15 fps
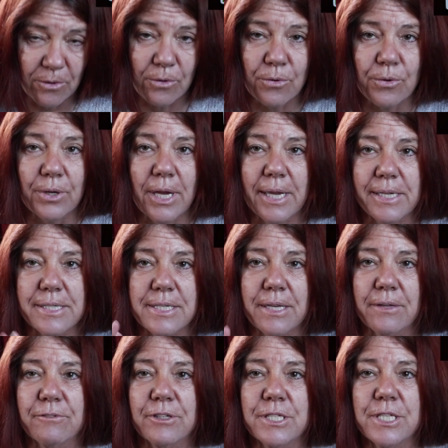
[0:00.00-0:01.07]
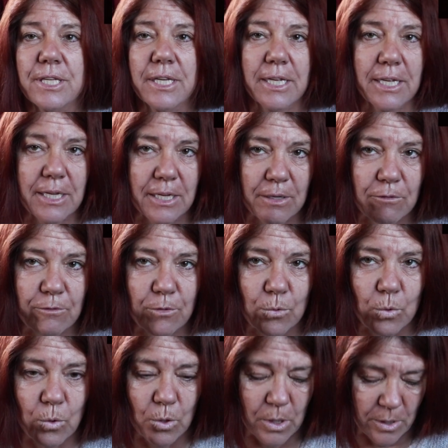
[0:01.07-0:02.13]
your creativity,
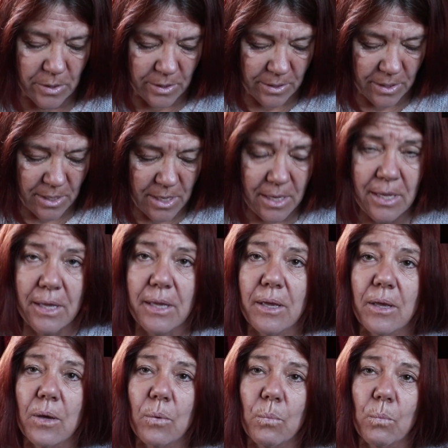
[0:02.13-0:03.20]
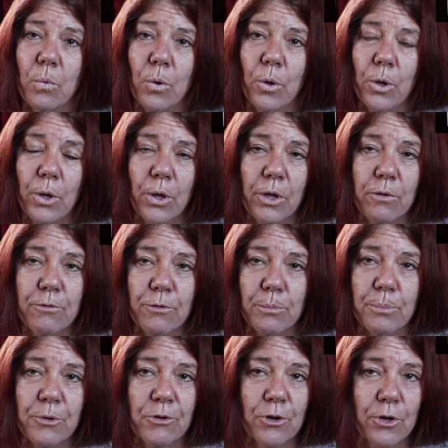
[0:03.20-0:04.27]
for work, for
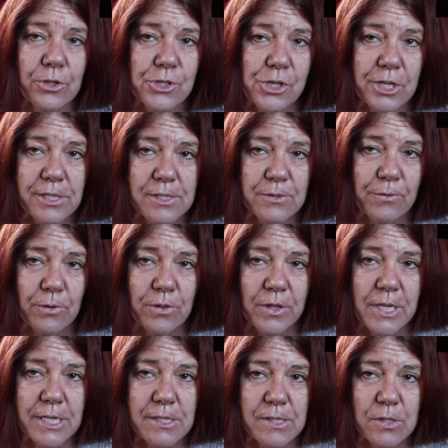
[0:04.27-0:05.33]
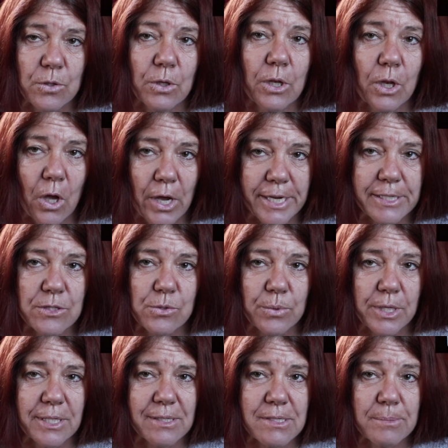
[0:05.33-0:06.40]
projects, for things you like
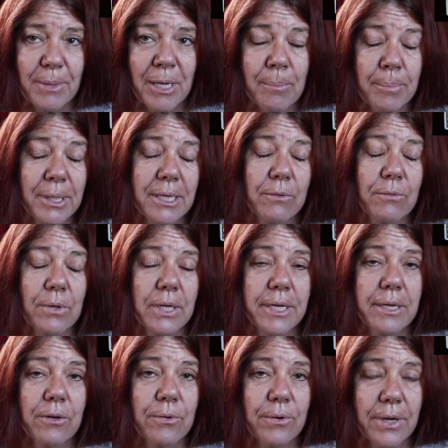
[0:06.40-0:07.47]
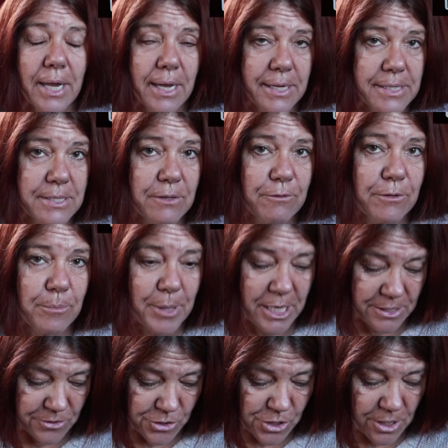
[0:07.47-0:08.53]
doing. It's about being really creative,
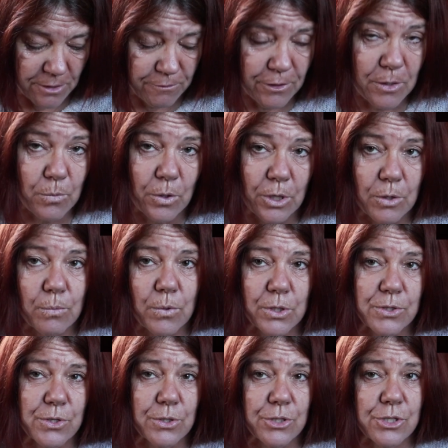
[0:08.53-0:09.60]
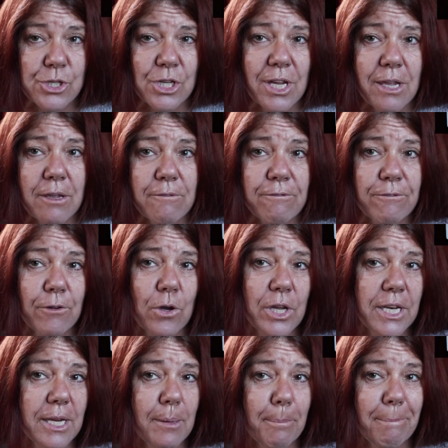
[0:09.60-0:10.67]
about achieving what you want to achieve,
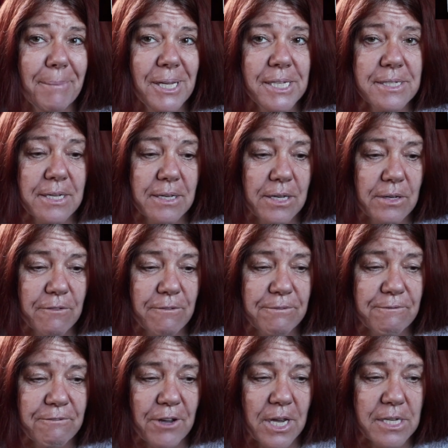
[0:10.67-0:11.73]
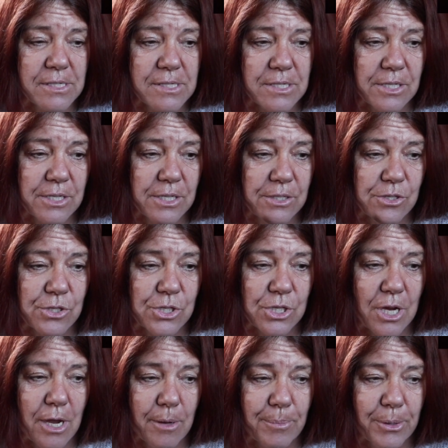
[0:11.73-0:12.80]
finding better, faster,
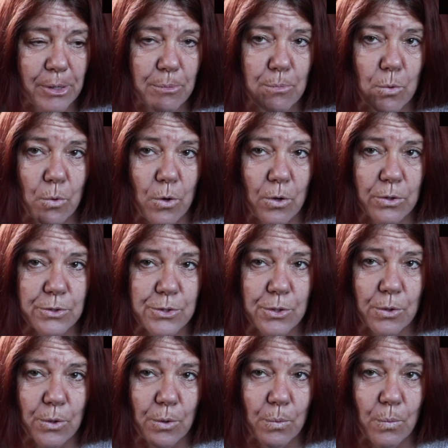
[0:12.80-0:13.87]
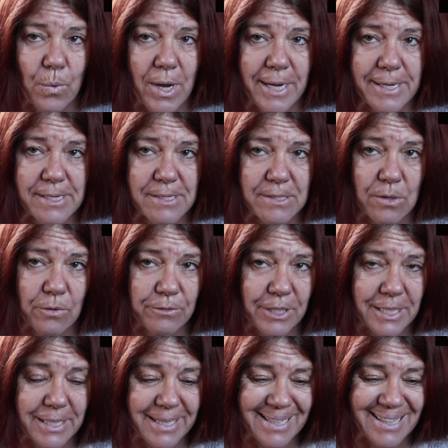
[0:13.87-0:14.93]
sharper, more onto ways of
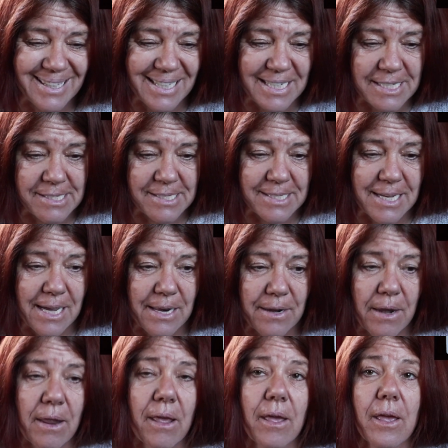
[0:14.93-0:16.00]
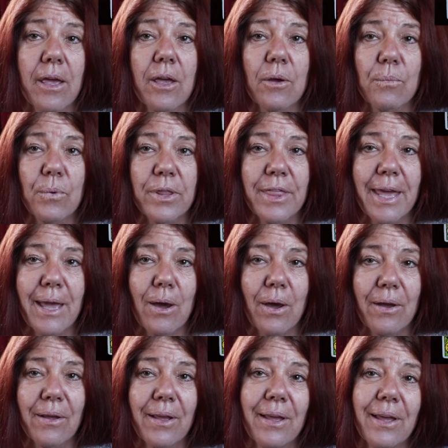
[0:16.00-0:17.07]
getting things done without
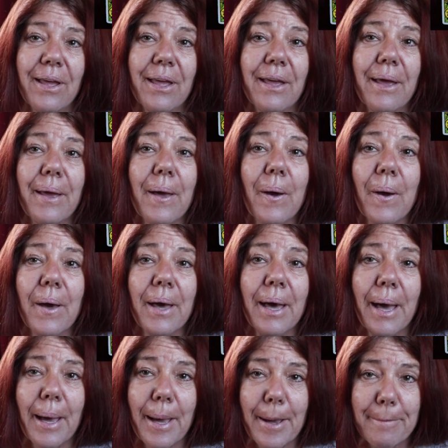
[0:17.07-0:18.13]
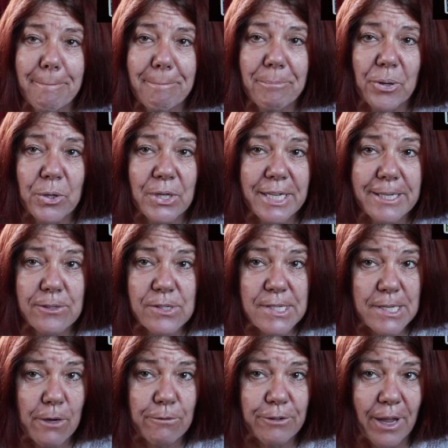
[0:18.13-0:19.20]
burning
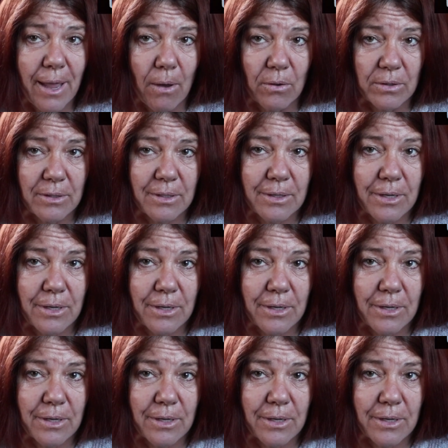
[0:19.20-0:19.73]
yourself out.